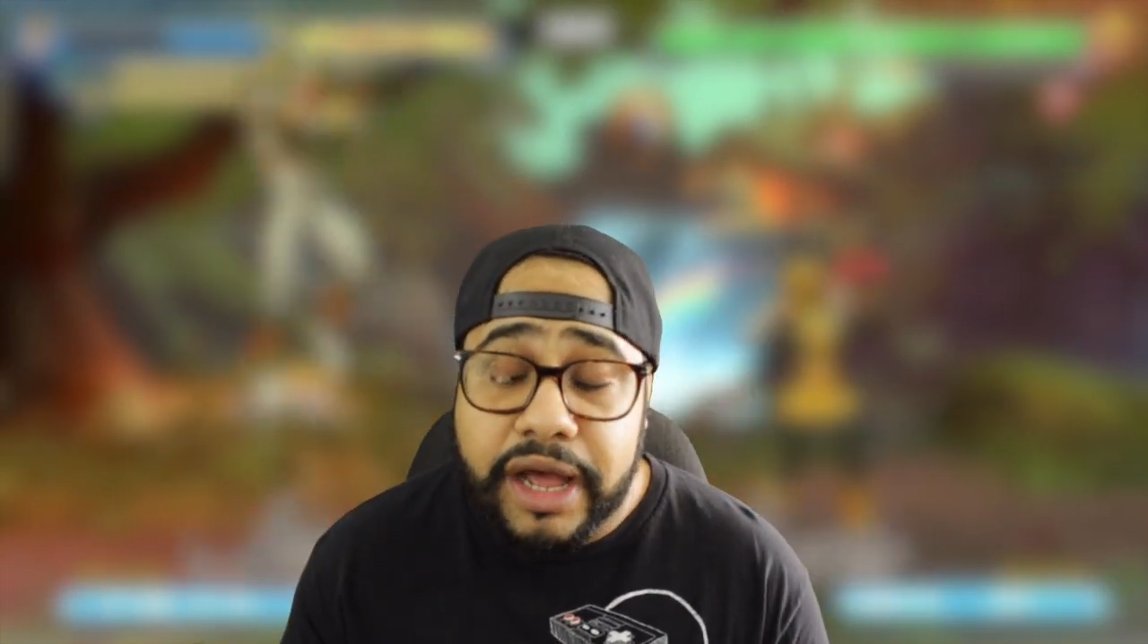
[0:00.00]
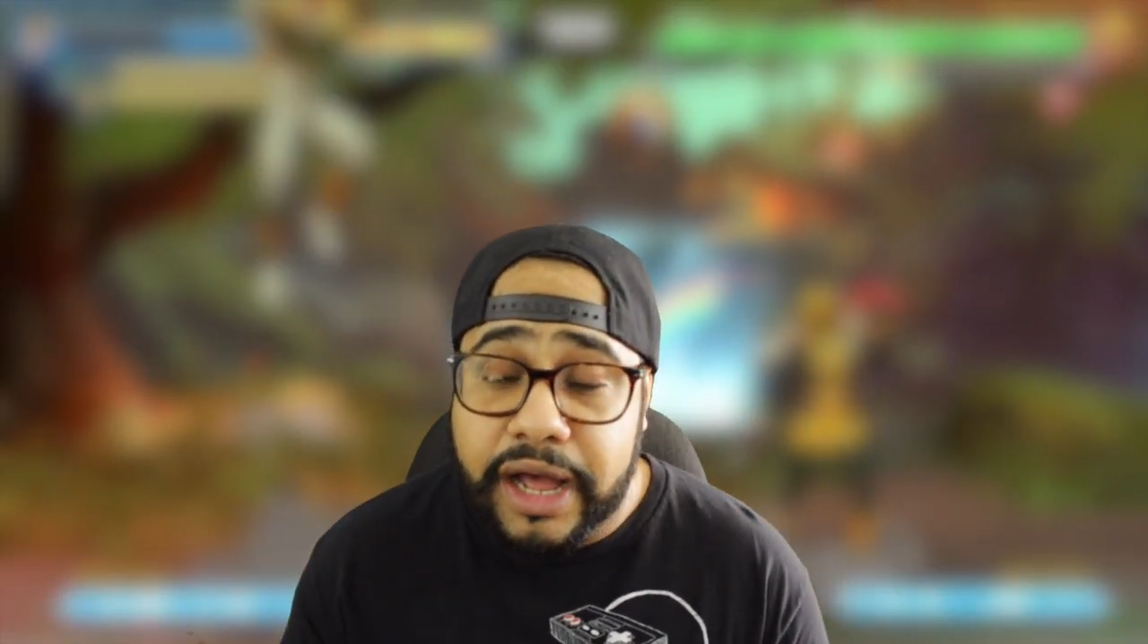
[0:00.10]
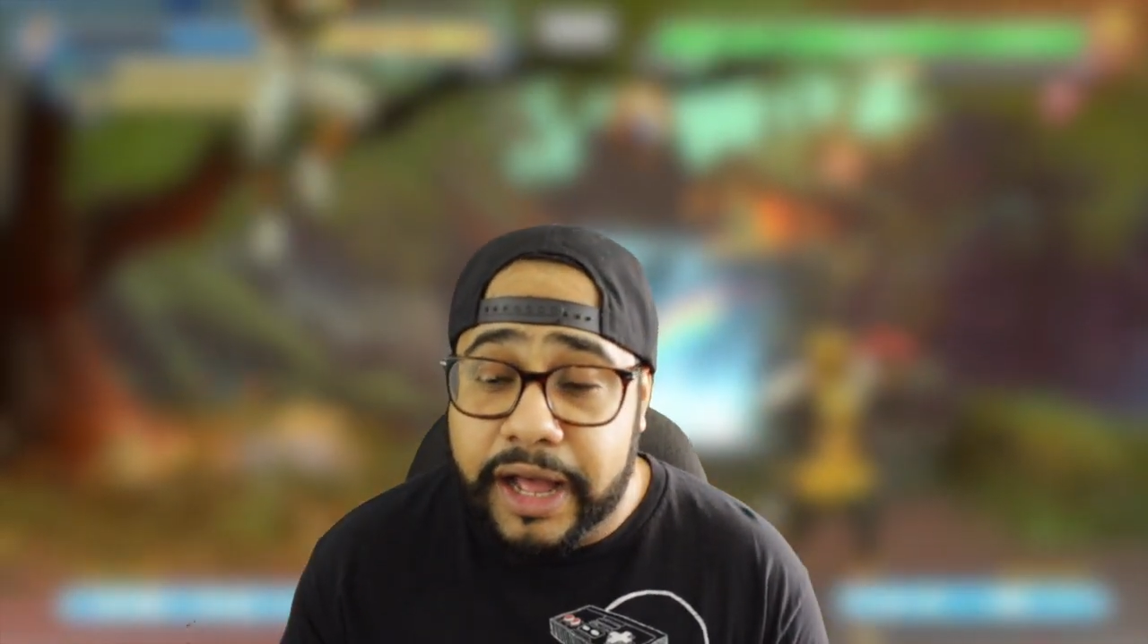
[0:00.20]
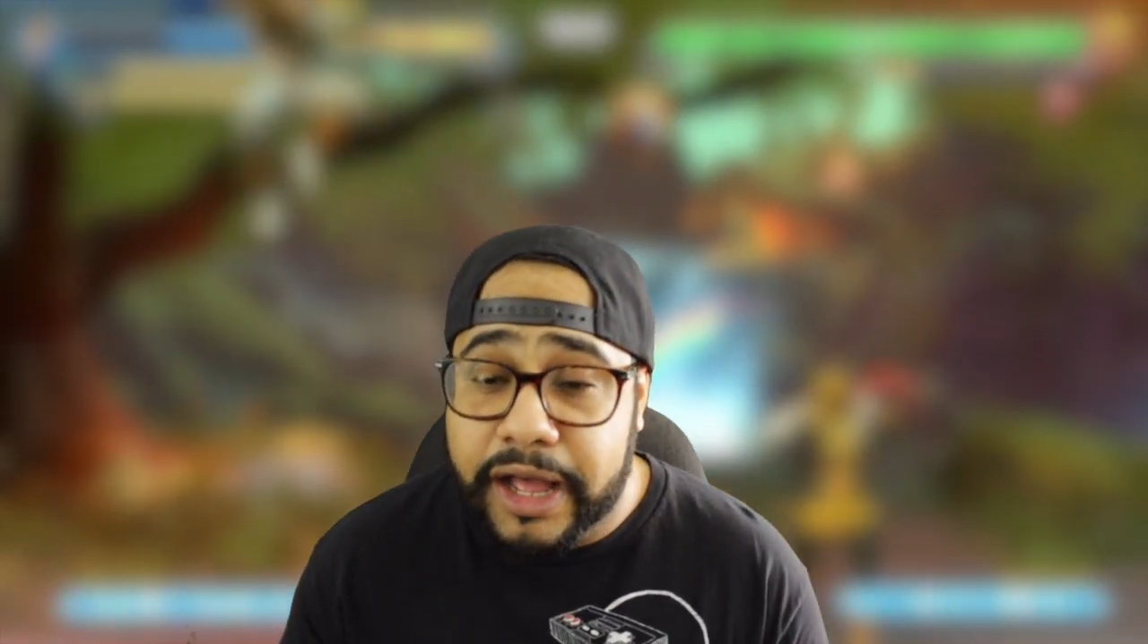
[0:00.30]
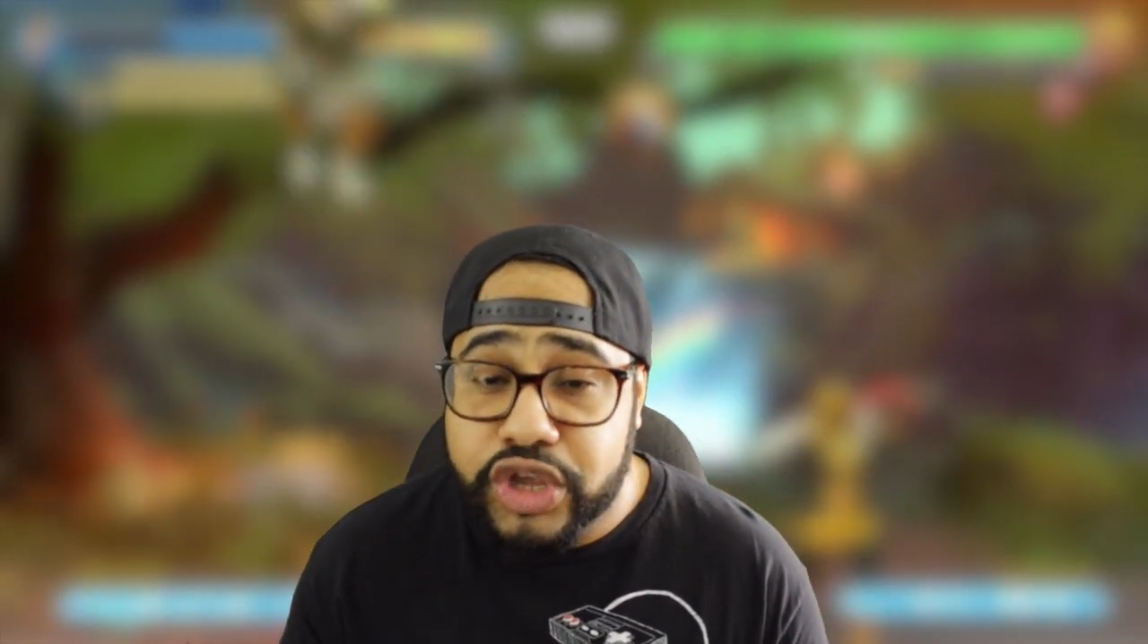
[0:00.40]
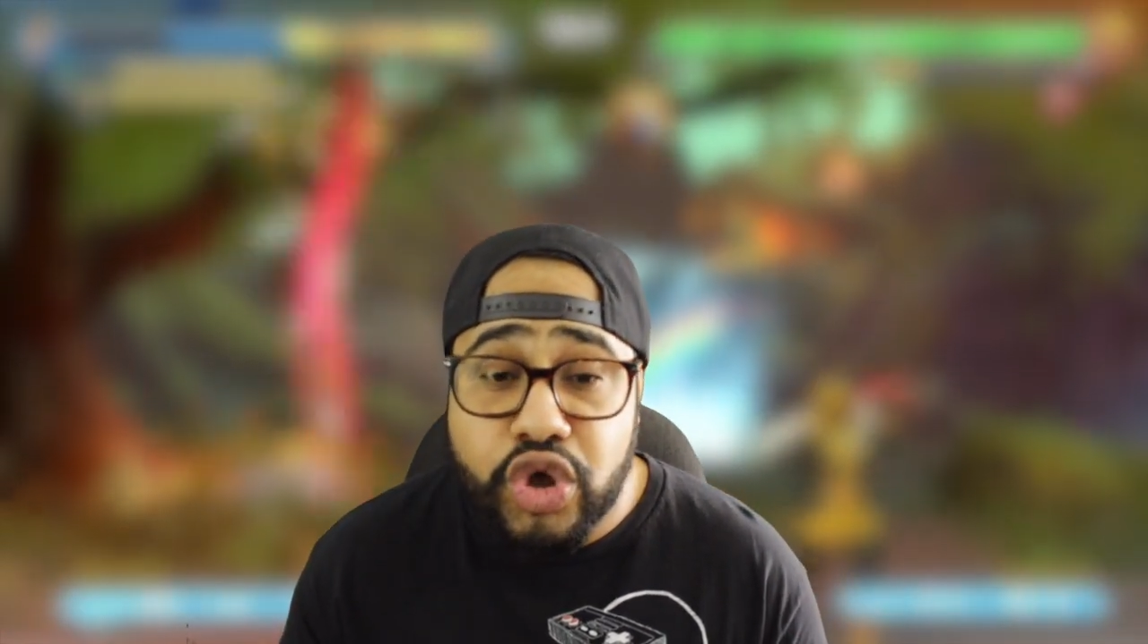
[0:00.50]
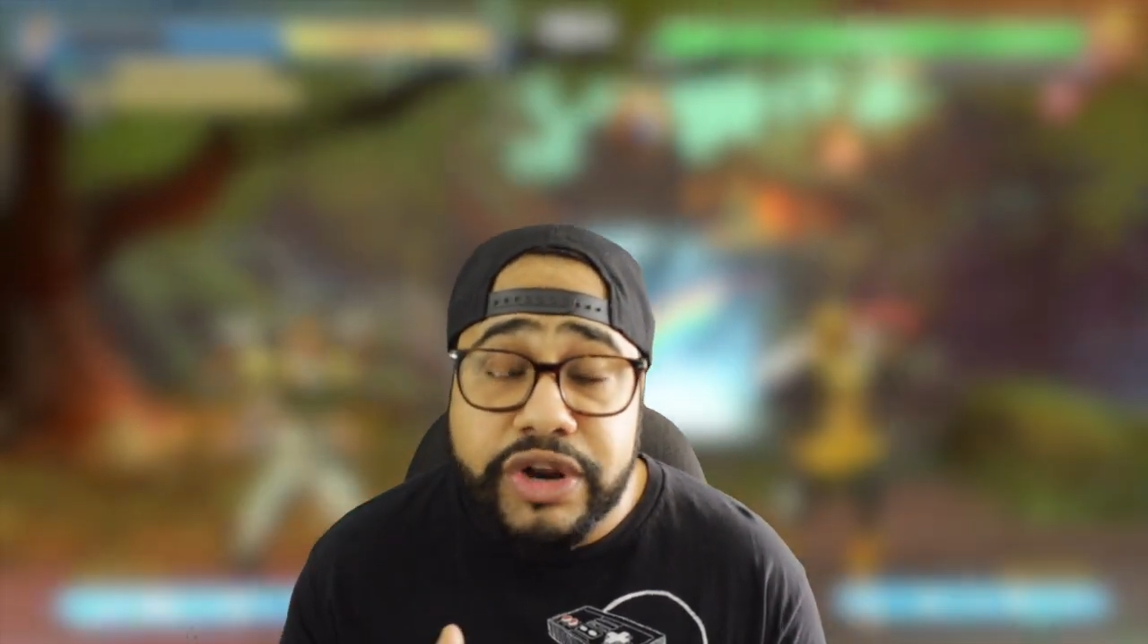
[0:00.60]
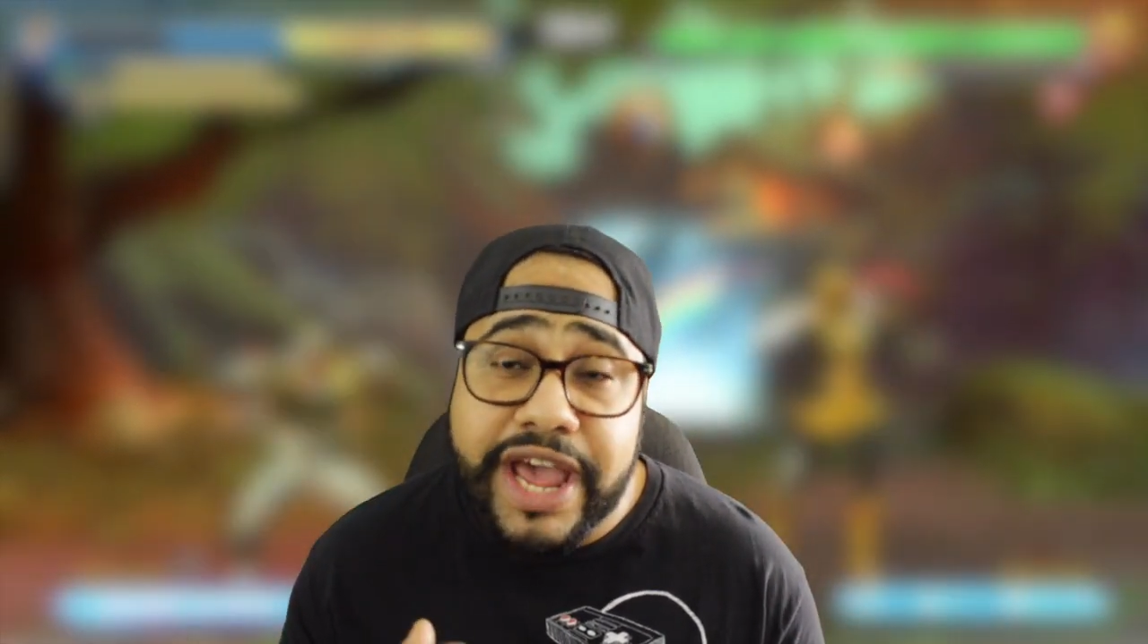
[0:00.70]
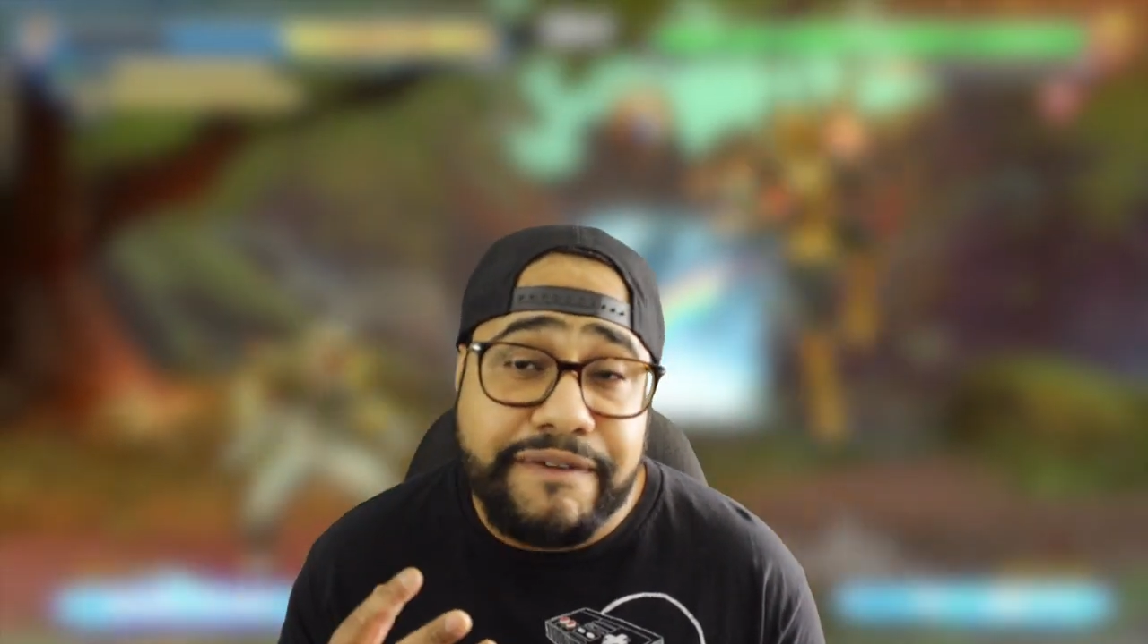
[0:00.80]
You only